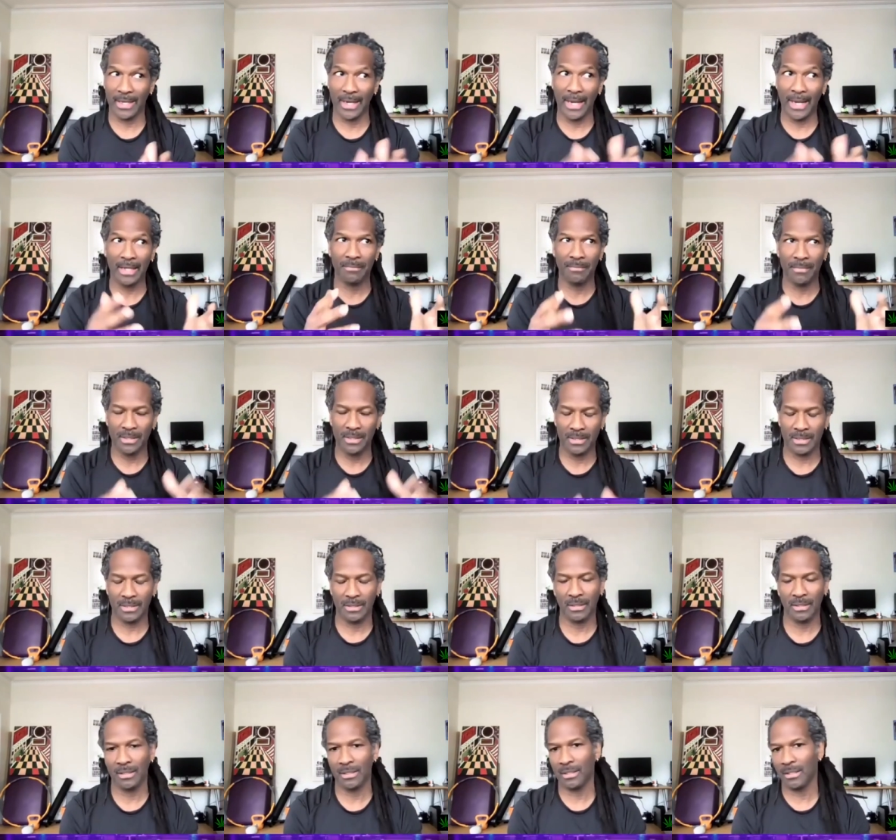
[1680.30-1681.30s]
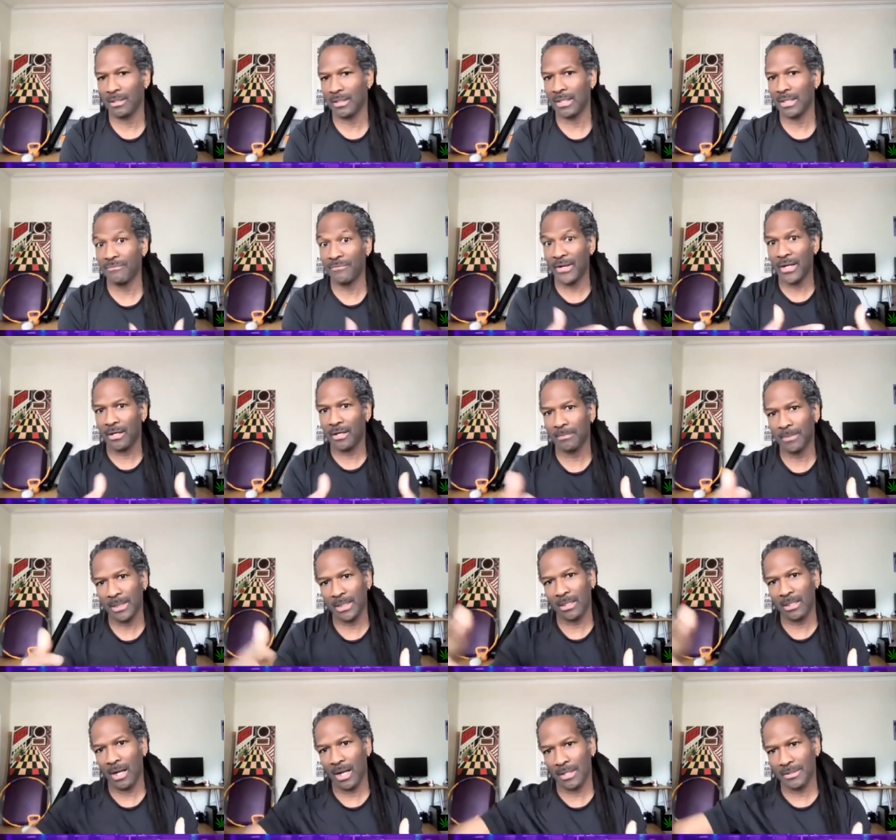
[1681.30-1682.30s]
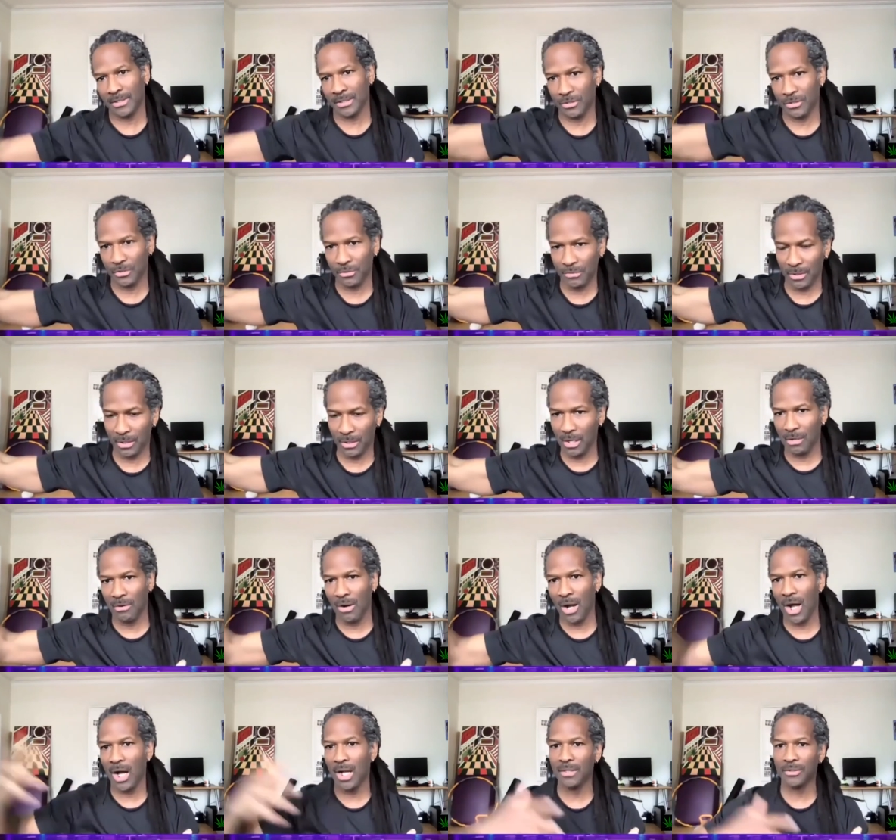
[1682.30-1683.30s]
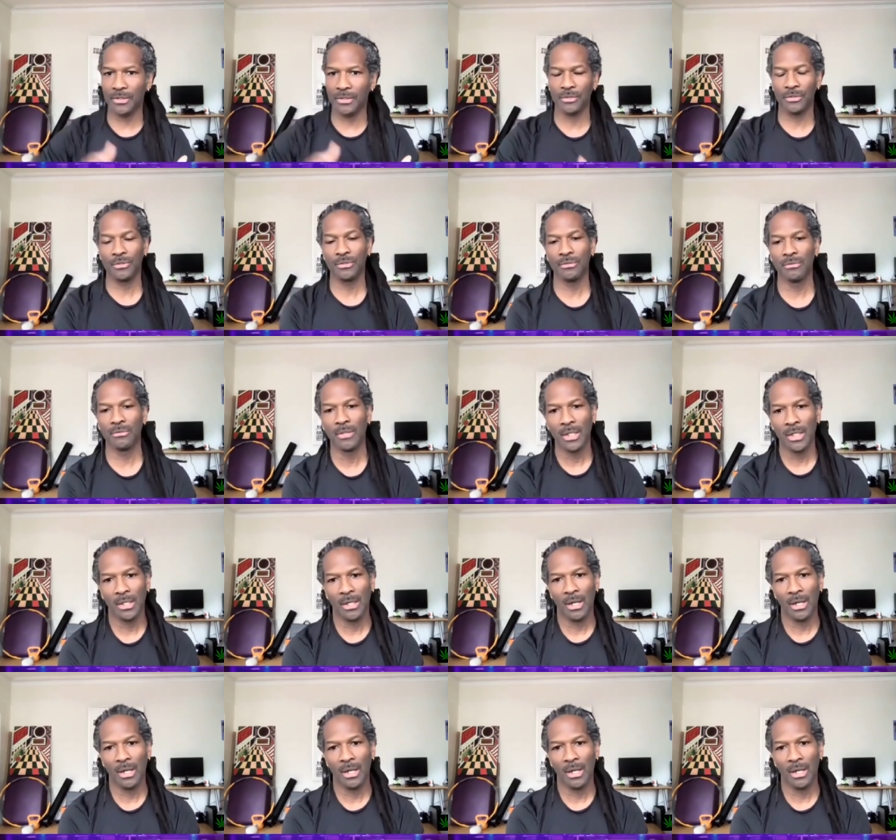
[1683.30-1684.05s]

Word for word: cannabis uh, invariably causes you to go on to do